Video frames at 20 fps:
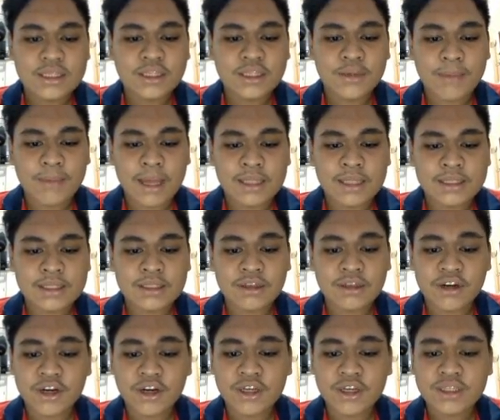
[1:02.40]
these
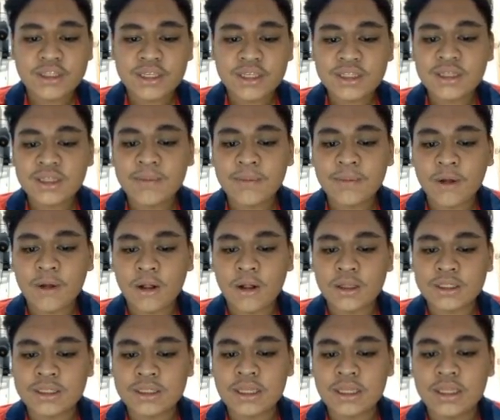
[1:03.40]
commands trigger system
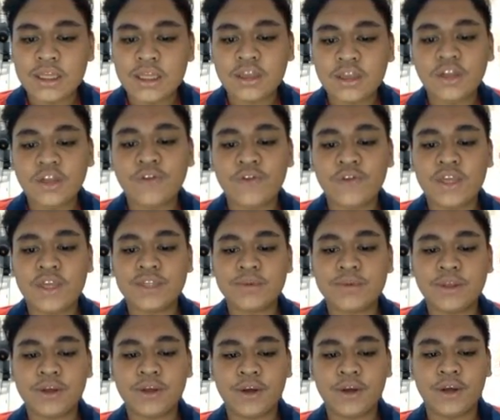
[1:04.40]
calls that
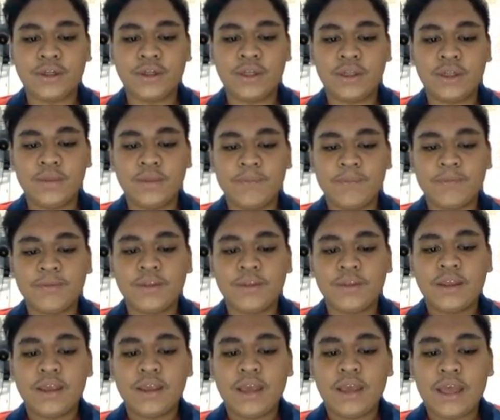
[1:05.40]
interface with the kernel,
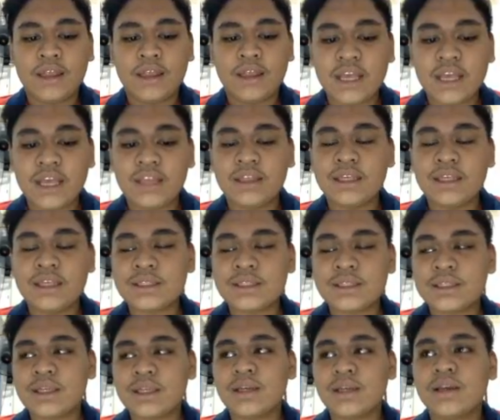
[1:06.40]
and then
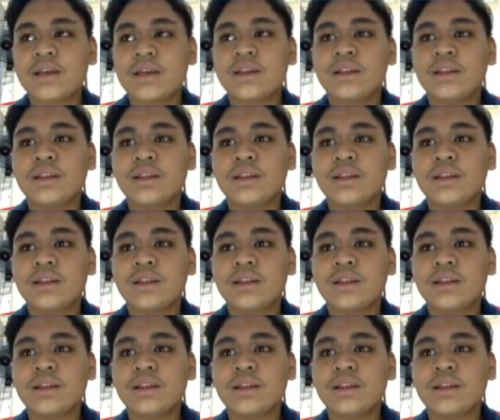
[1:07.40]
these